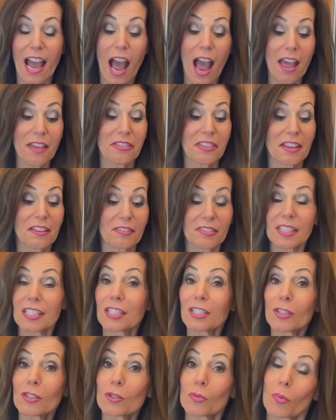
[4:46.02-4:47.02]
I think
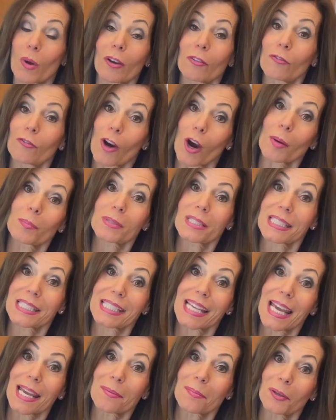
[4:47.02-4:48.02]
this is what farm to
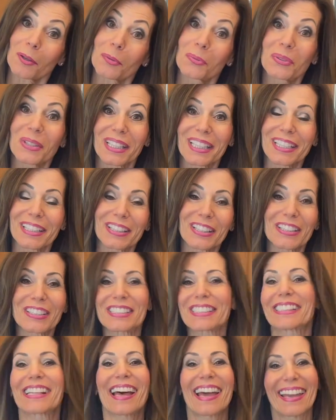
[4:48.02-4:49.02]
table really
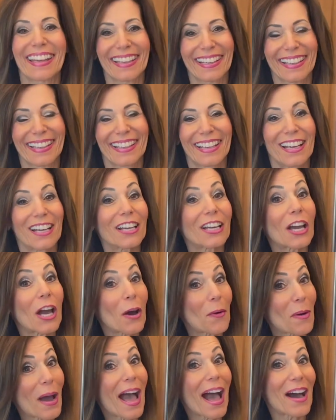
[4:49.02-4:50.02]
looks like.
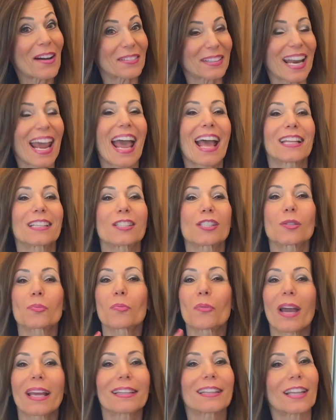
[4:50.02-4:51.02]
Go out and
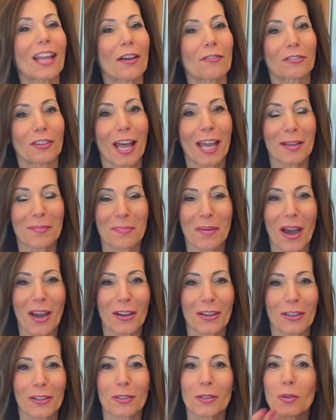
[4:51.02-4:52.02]
spread love like
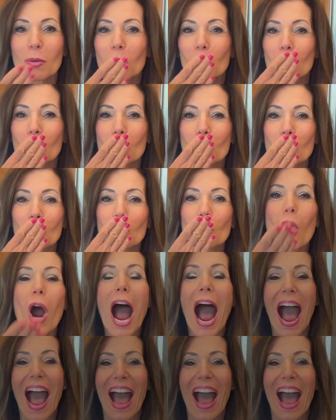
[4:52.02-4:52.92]
butter. Mwah.